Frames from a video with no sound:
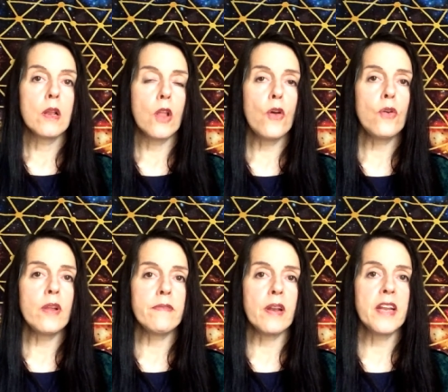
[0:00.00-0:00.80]
Low
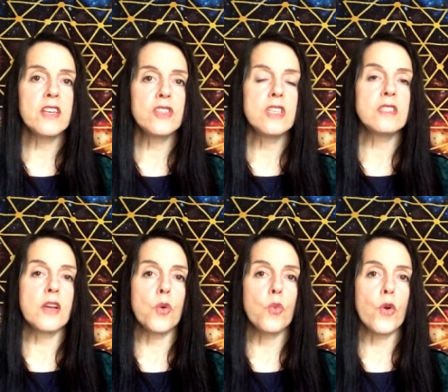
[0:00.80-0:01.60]
level energies
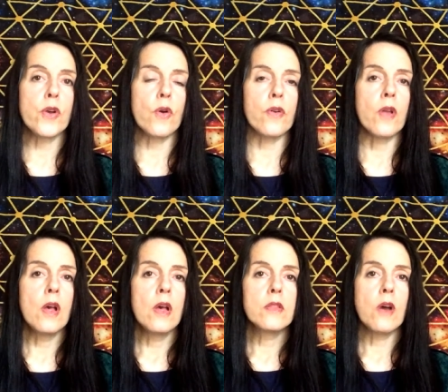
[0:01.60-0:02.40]
that'll work on.
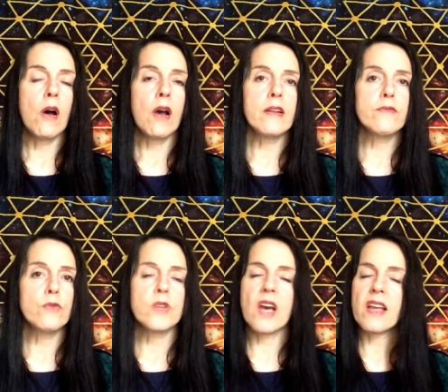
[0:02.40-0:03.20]
The high
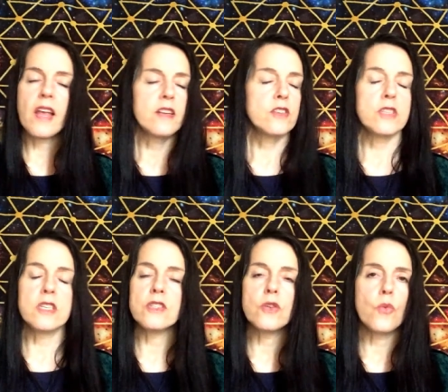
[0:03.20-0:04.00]
level dark
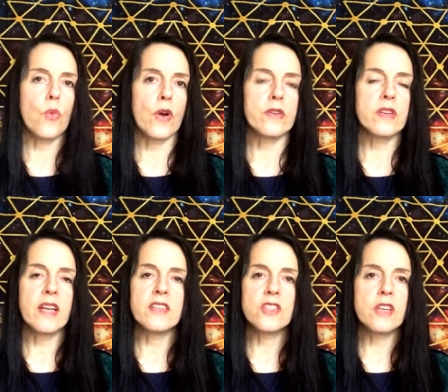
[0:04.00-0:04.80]
energies it won't.
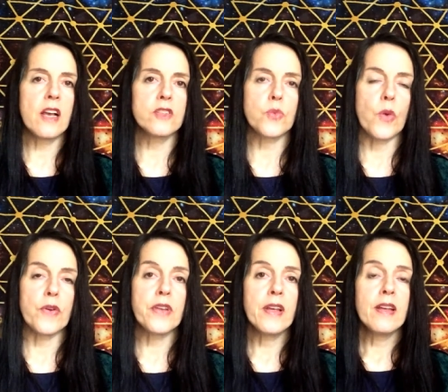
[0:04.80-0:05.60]
It just
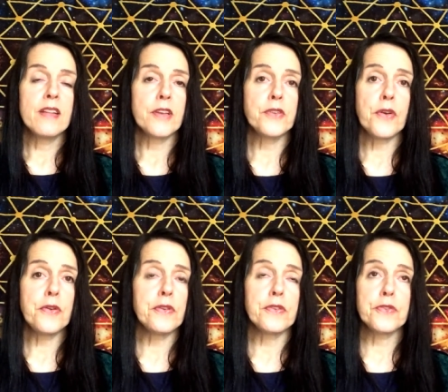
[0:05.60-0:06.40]
won't. They
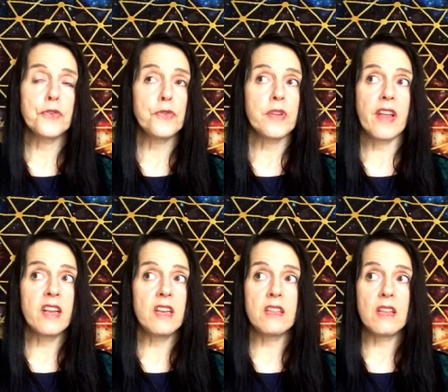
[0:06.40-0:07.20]
don't do
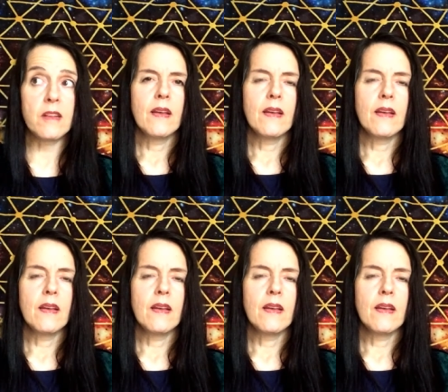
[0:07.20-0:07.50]
anything.